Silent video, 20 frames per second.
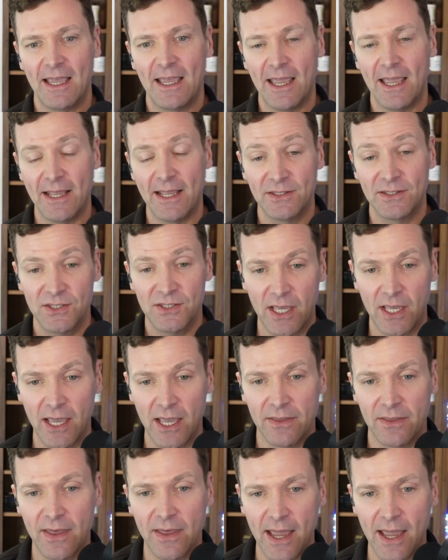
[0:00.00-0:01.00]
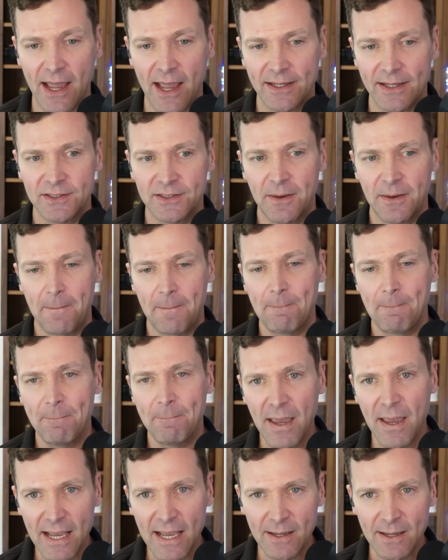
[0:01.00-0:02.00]
and say that
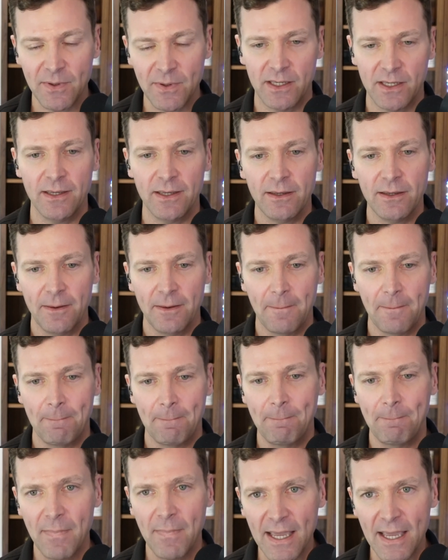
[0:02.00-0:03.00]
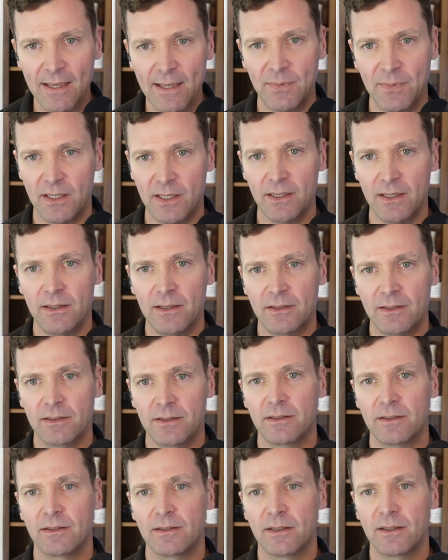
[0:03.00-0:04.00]
maybe, maybe
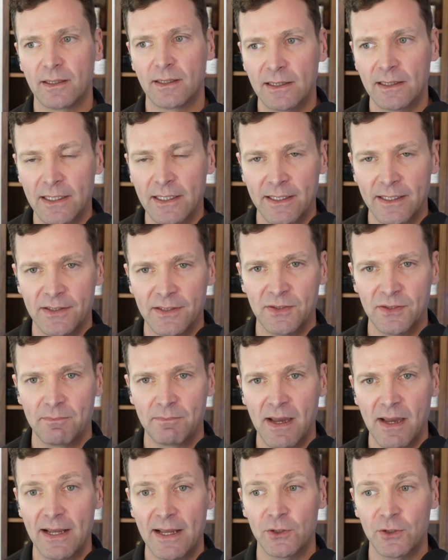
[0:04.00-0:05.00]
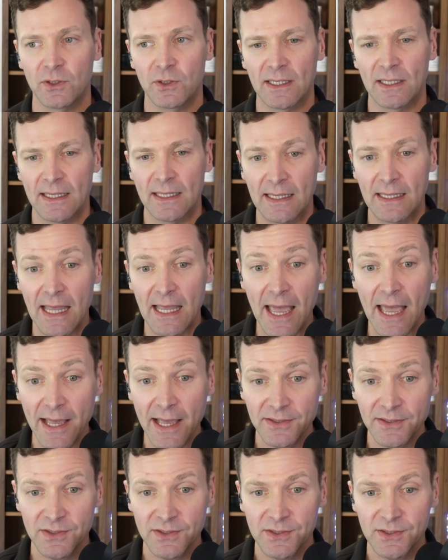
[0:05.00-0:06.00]
links matter
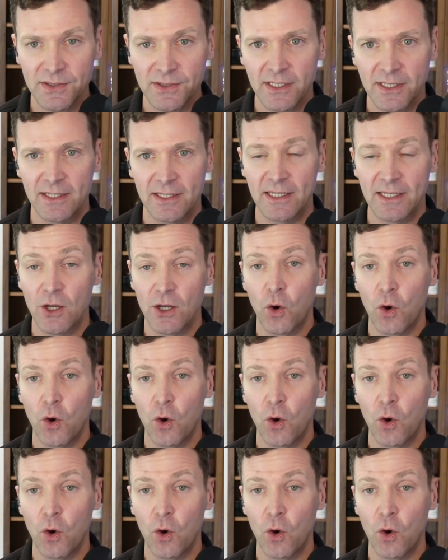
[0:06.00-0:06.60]
less in the